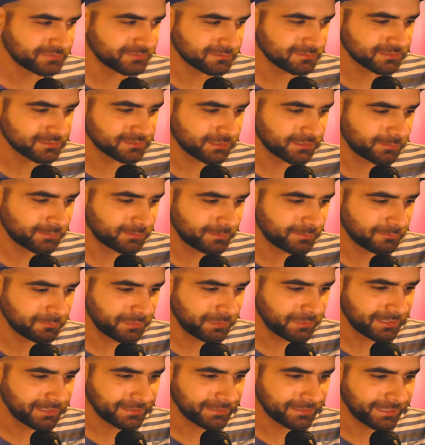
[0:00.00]
So it's a little bit
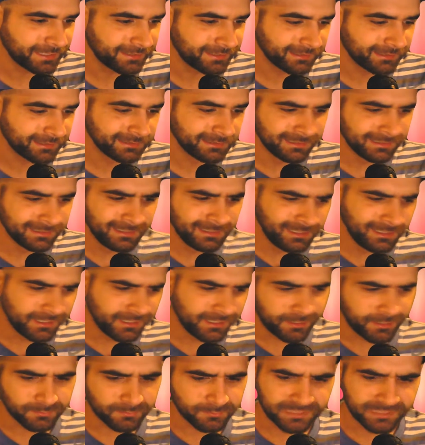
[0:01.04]
weird, and
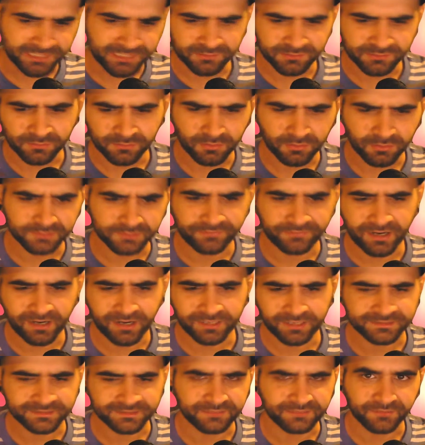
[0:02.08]
it takes you across
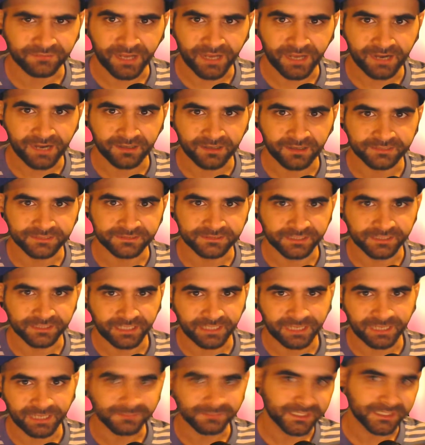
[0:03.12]
various different areas in the
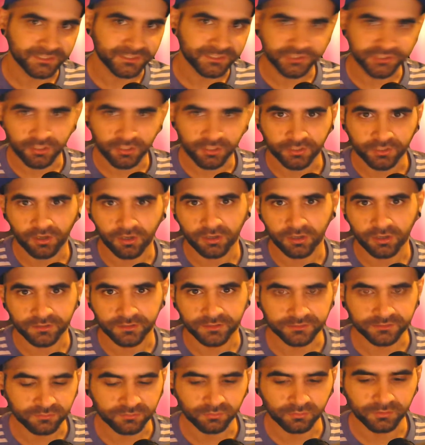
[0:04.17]
game, like the junkyard and
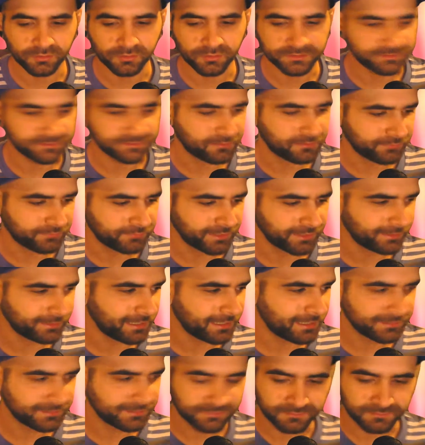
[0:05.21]
the school and stuff like that.